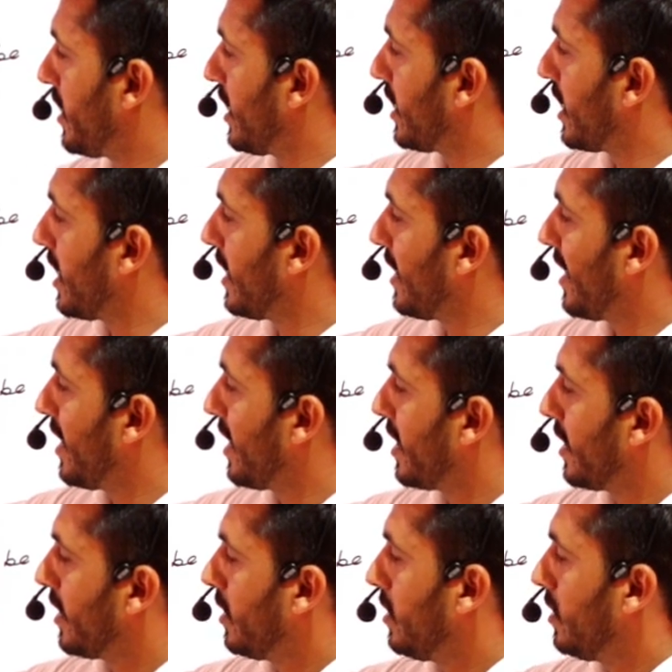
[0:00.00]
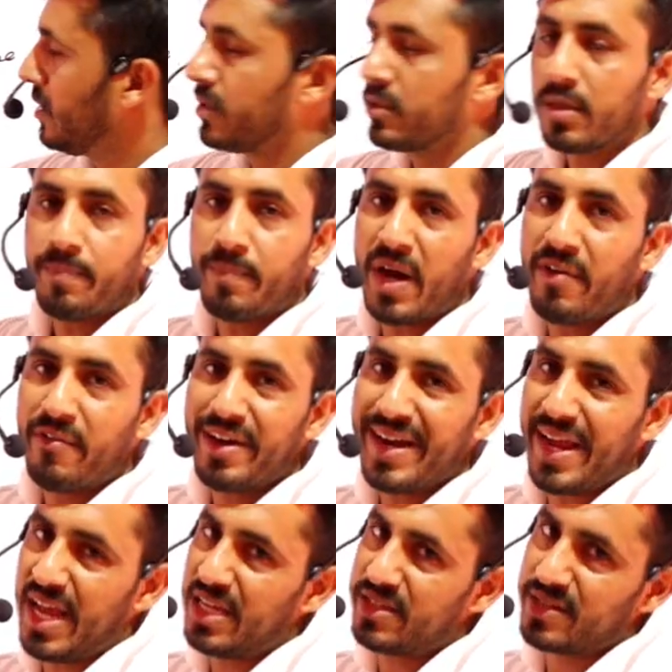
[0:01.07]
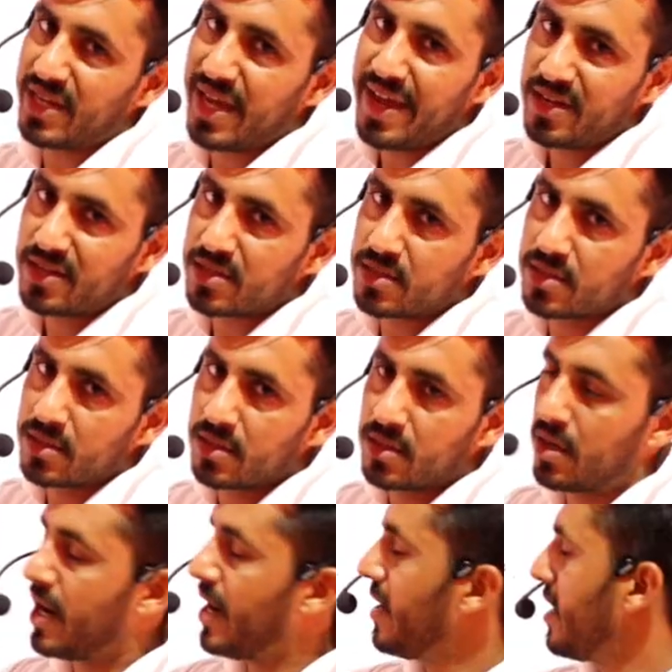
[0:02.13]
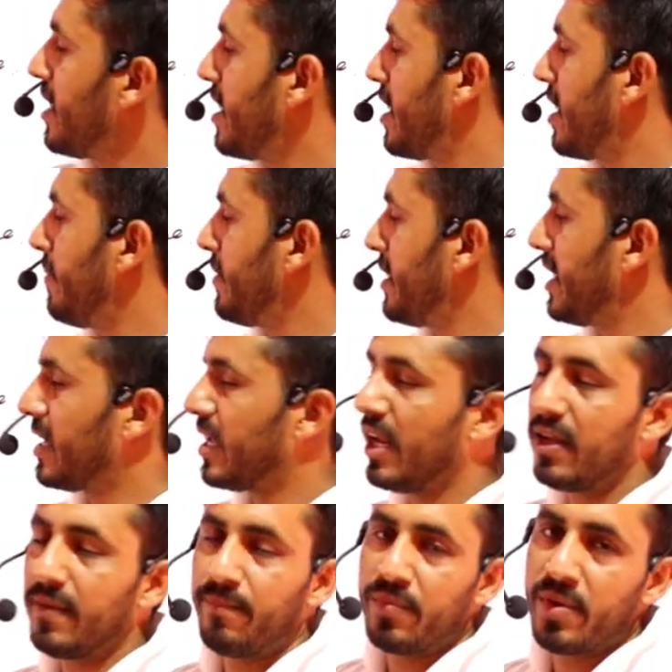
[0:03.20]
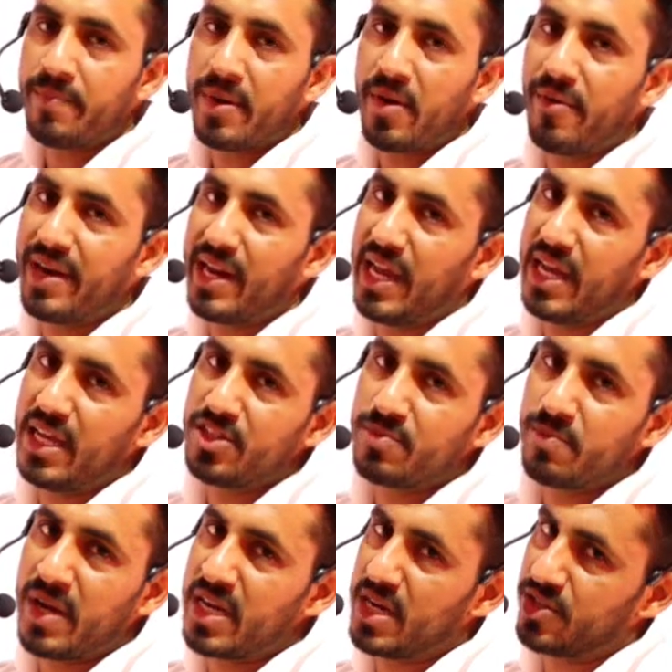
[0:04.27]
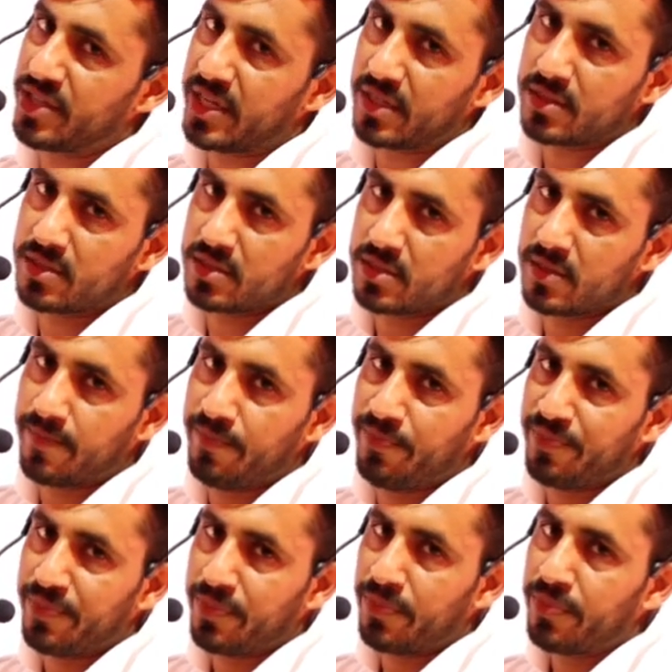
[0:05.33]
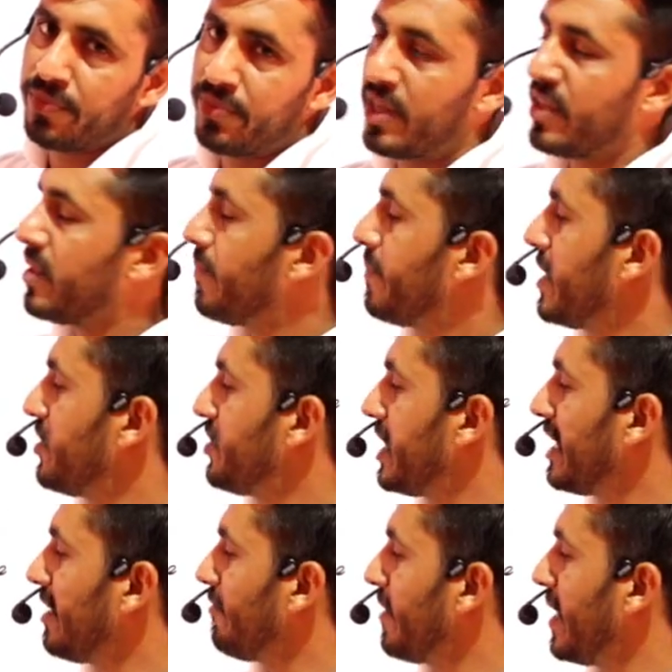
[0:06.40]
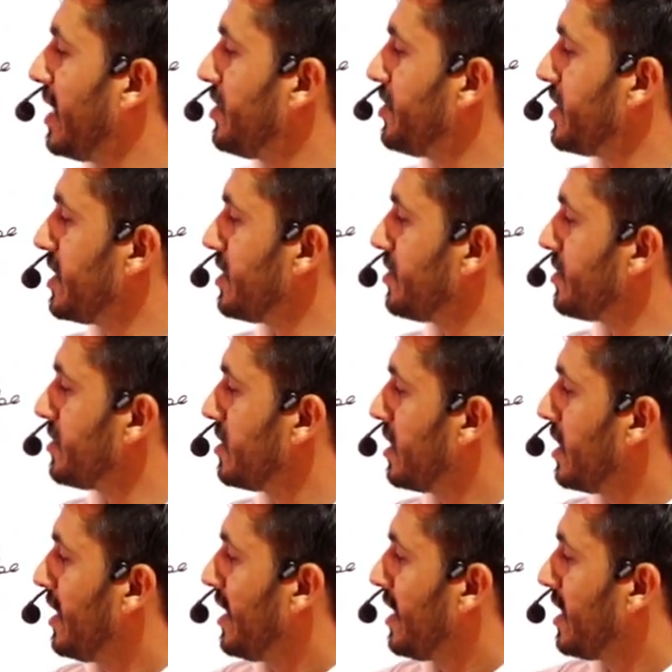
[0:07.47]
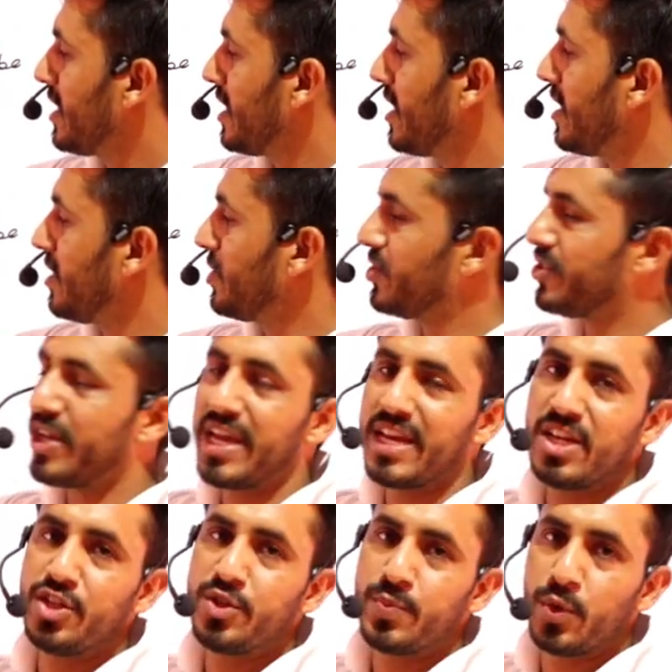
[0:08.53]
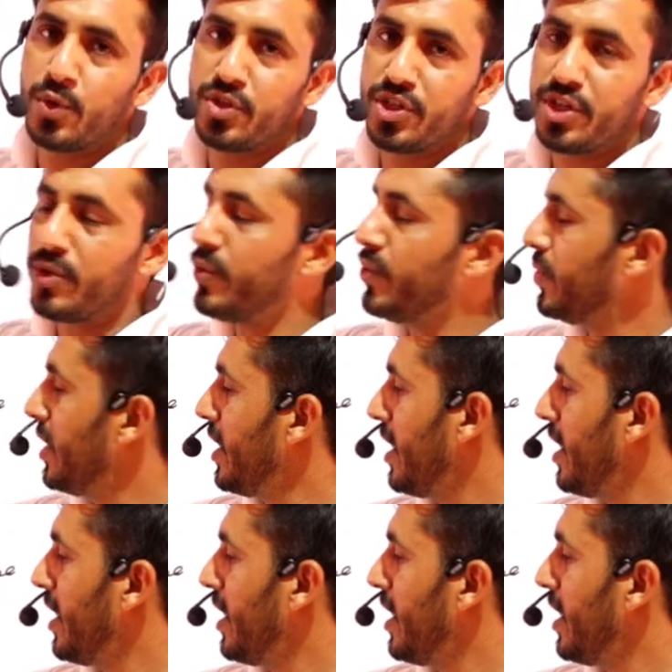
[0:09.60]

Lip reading: taking the power as x and here I am taking the power as minus x. Then the basic difference is here the sign is positive